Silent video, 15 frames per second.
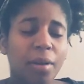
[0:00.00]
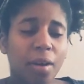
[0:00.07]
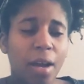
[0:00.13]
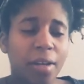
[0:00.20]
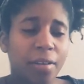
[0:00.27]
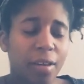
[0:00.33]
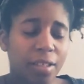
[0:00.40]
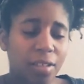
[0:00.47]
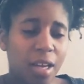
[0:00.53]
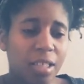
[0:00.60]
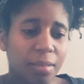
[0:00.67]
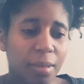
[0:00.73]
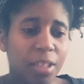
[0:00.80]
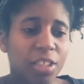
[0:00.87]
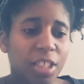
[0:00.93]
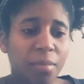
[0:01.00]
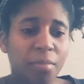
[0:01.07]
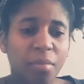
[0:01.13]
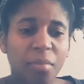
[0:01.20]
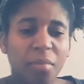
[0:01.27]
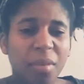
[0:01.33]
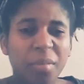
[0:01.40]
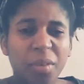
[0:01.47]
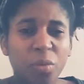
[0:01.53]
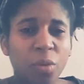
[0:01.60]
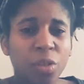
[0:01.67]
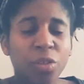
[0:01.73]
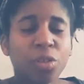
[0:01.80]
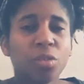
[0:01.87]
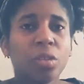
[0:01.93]
I know I talked about shame maybe
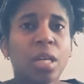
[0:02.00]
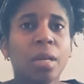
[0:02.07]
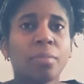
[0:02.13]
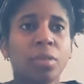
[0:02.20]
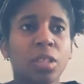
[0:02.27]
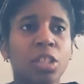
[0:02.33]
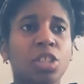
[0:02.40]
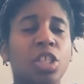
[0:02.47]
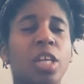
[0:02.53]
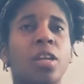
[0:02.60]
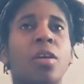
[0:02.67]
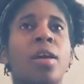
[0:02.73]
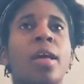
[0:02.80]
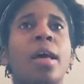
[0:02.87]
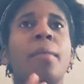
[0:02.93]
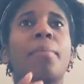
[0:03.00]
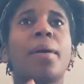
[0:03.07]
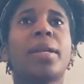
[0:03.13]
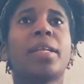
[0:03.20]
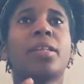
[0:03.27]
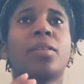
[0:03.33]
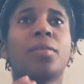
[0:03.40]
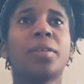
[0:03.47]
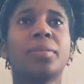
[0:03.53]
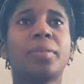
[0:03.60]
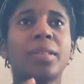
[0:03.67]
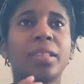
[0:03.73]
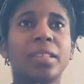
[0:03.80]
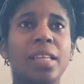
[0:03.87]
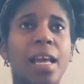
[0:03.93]
one or two times on this channel, but the Lord's
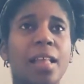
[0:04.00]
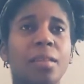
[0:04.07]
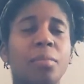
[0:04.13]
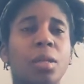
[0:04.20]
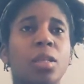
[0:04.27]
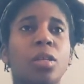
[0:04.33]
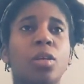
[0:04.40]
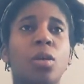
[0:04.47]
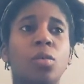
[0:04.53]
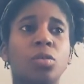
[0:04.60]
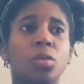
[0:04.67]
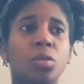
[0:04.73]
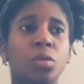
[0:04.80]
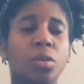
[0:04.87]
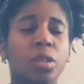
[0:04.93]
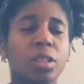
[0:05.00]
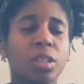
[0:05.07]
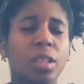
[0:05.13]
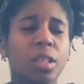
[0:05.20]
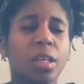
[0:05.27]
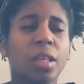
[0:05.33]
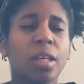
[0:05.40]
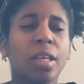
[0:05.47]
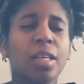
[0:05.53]
been telling me to go to New York City.